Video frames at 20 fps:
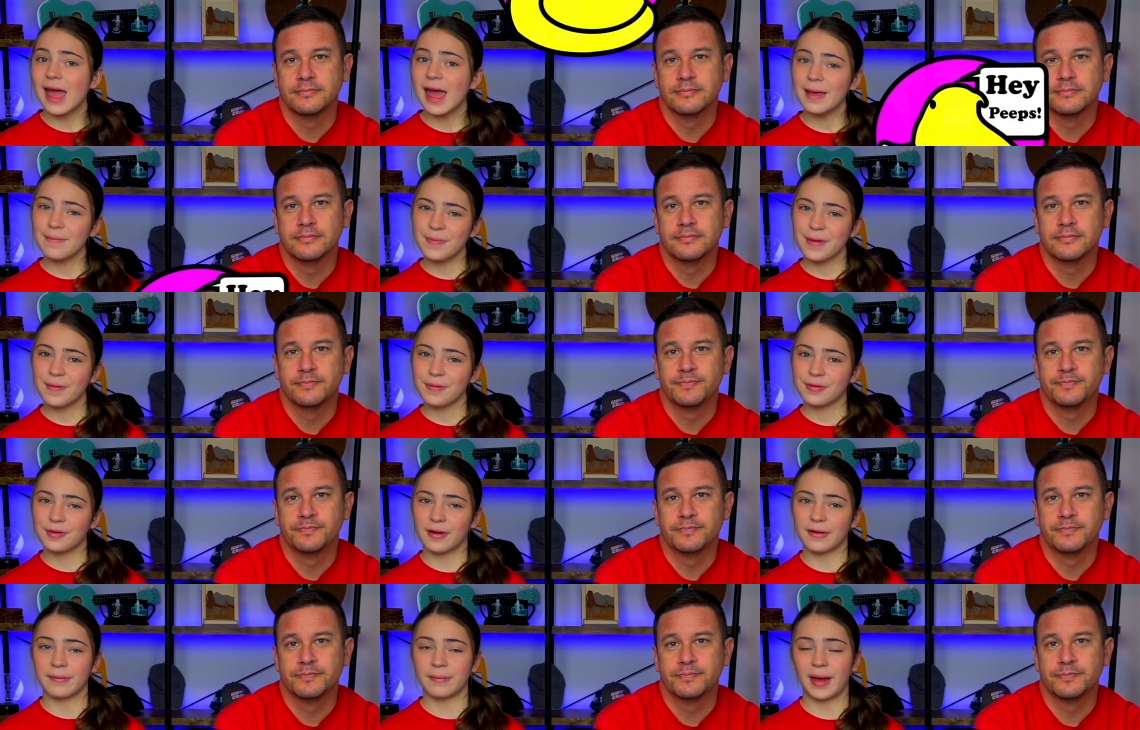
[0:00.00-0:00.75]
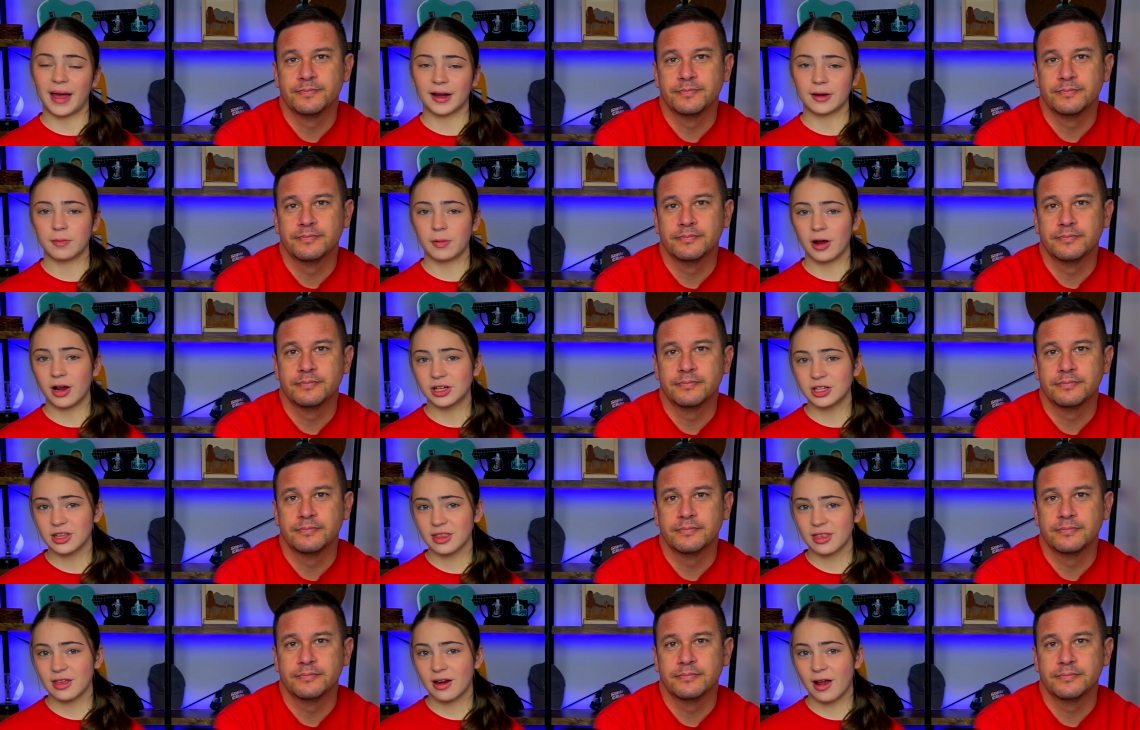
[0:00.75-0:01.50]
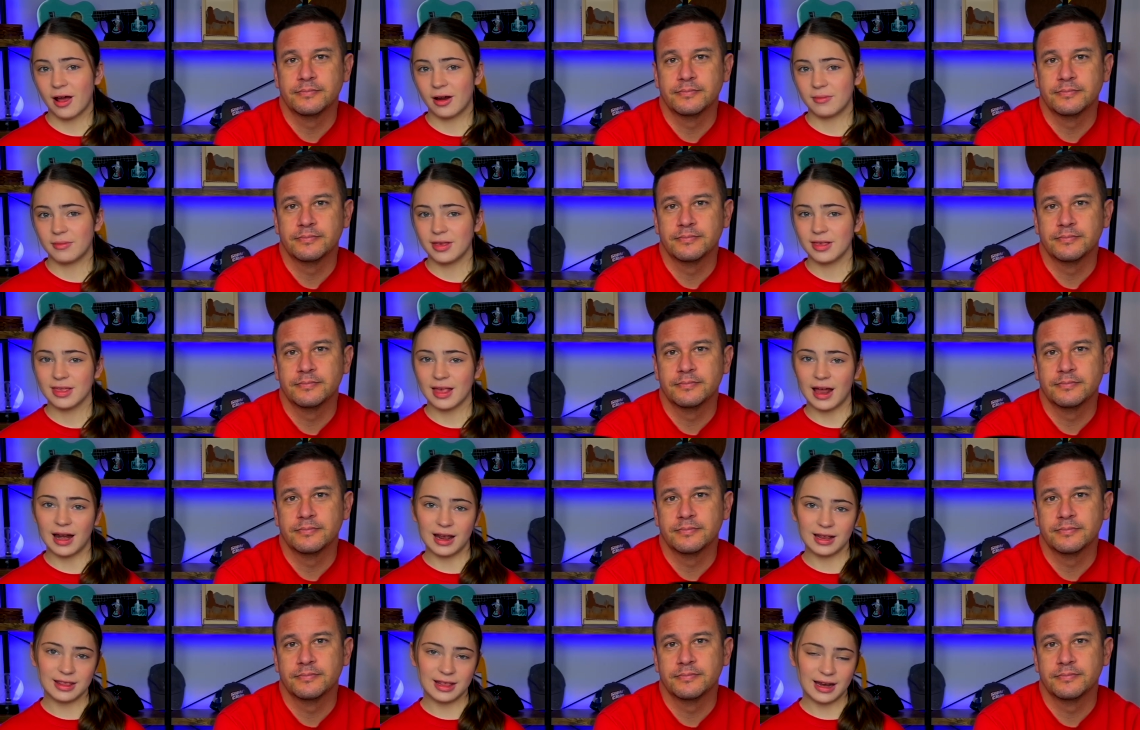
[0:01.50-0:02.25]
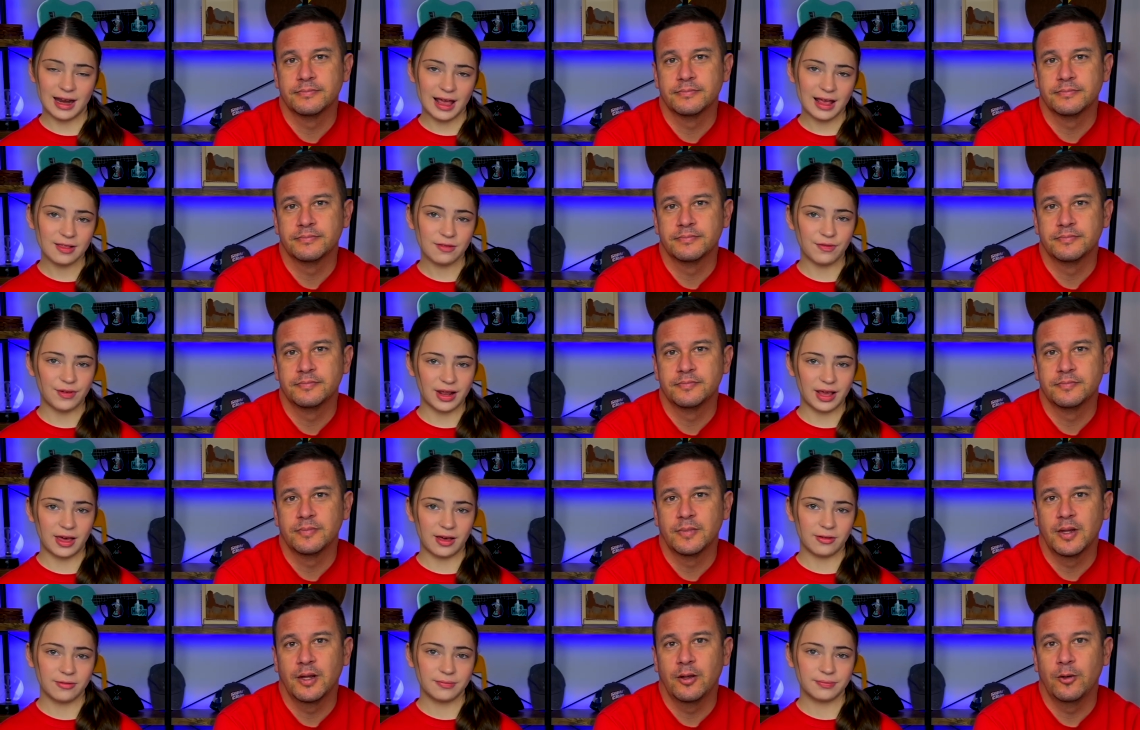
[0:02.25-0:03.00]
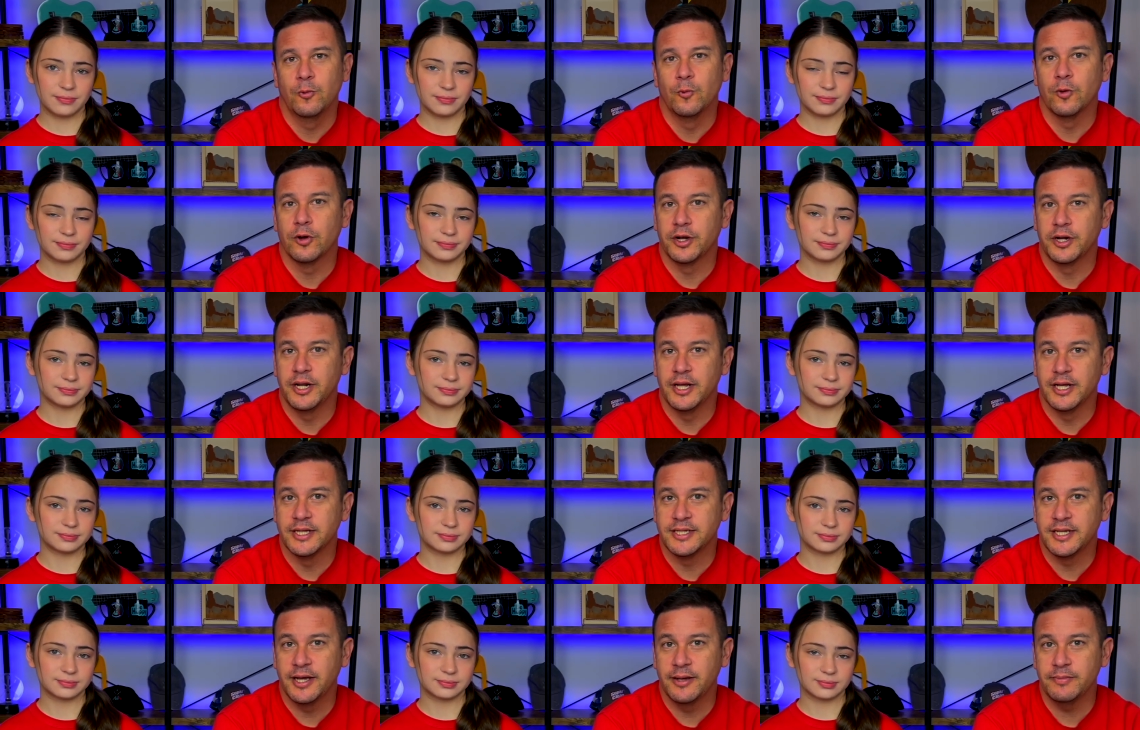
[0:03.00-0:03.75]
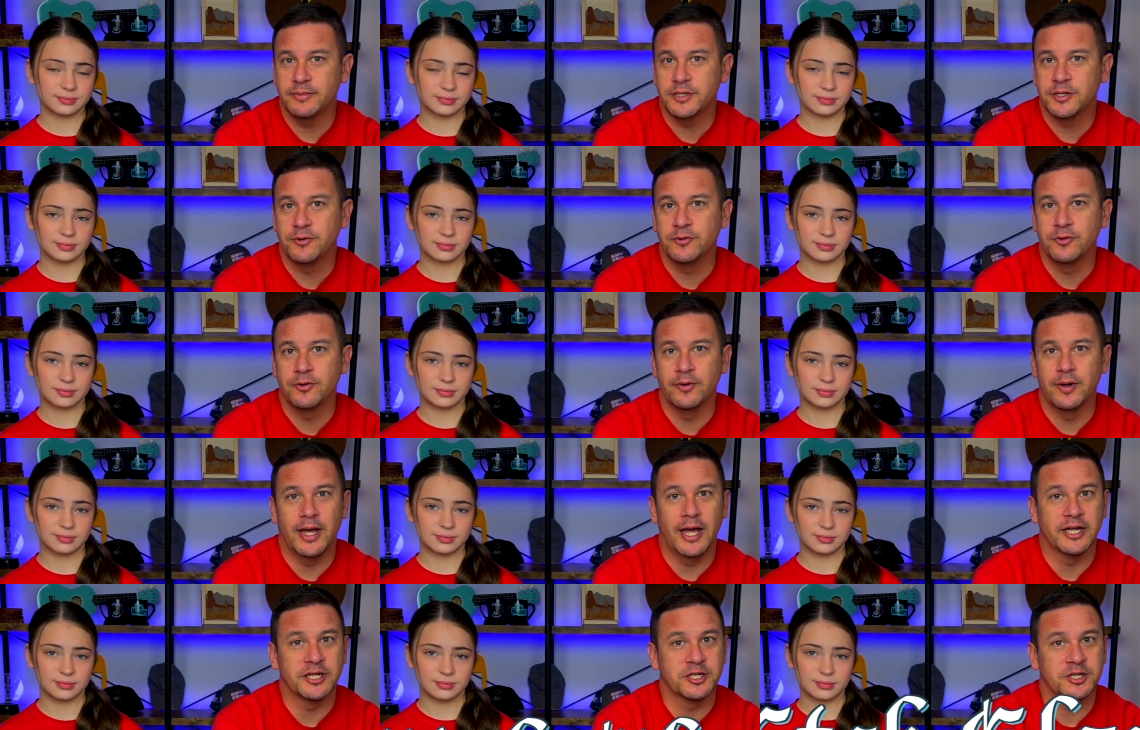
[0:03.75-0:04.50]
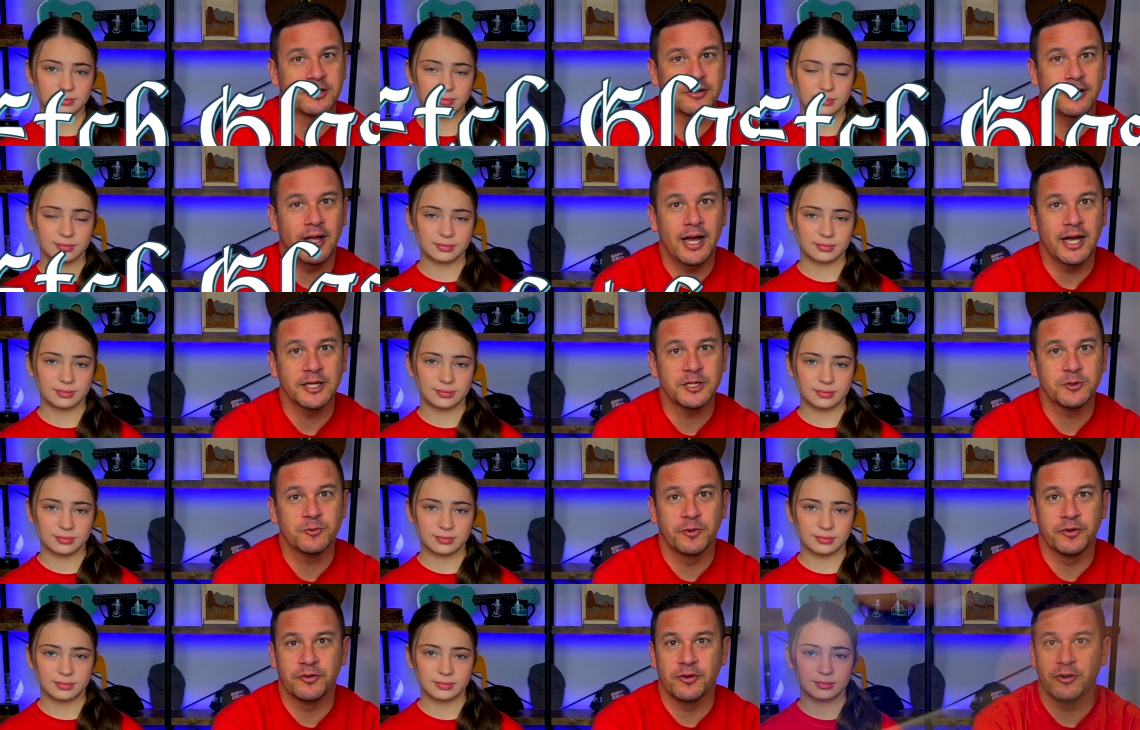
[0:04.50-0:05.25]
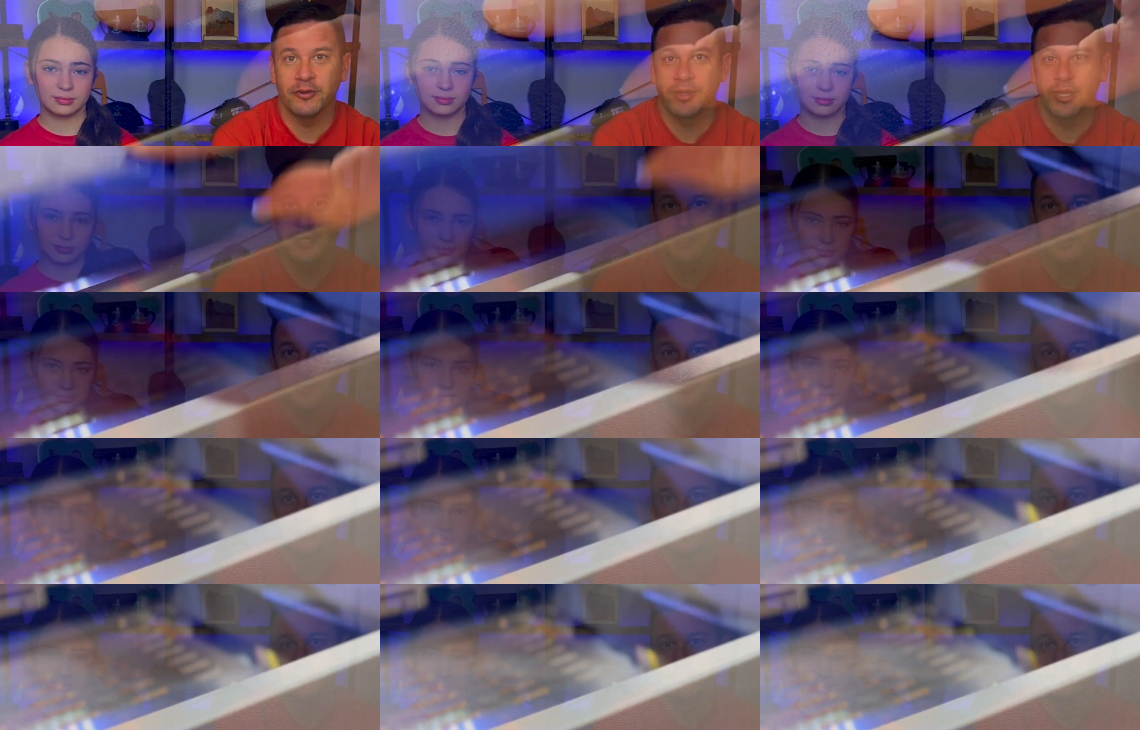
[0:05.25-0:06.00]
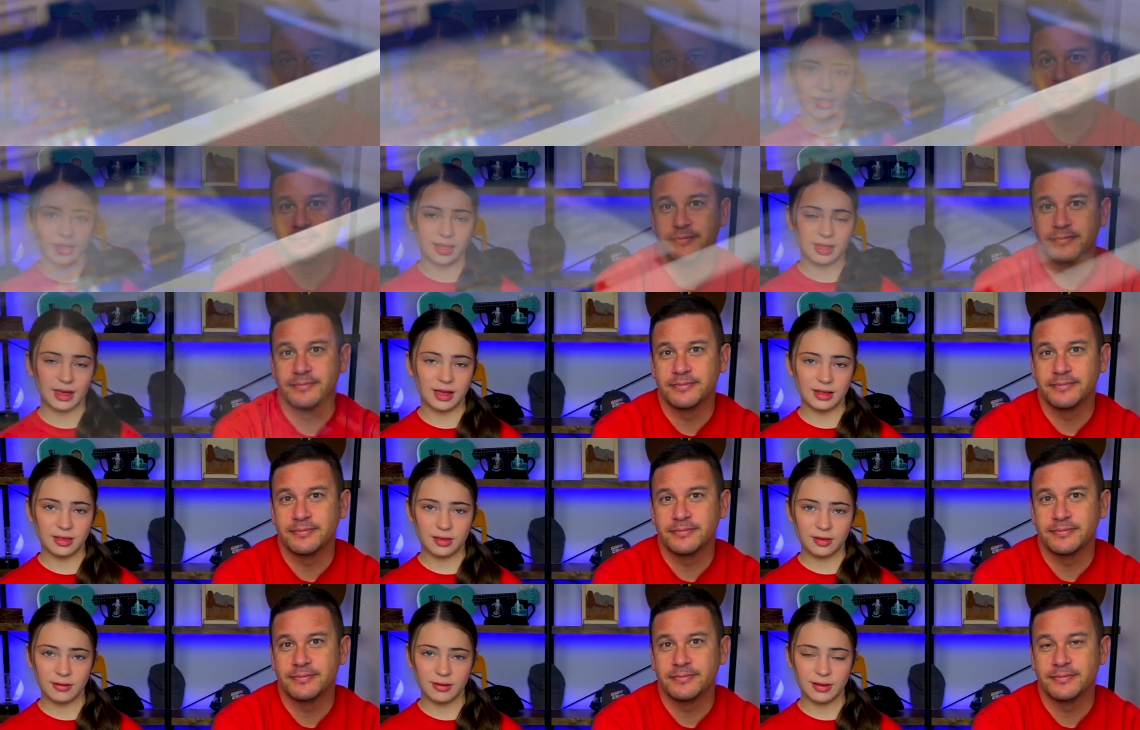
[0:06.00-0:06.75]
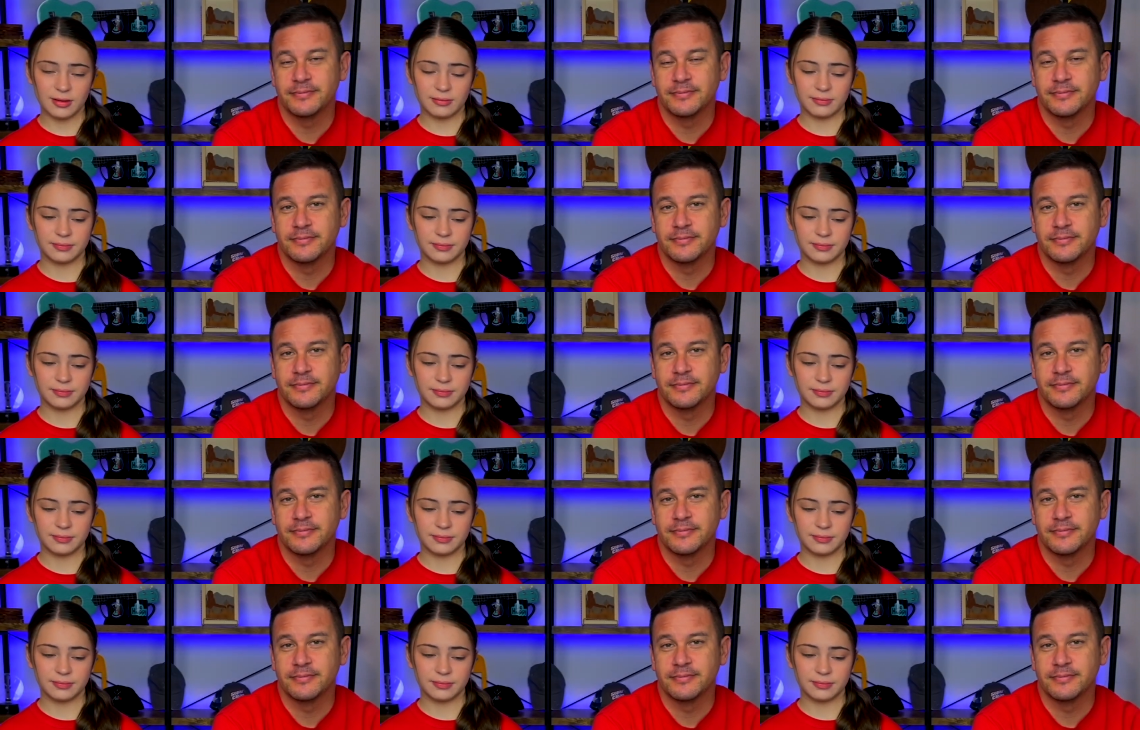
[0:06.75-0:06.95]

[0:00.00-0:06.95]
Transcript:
Speaker 1: Hey peeps, welcome back to Project Anonymous, and in today's video,
Speaker 2: we're going to attempt to etch glass with our laser.
Speaker 1: So let's get to it.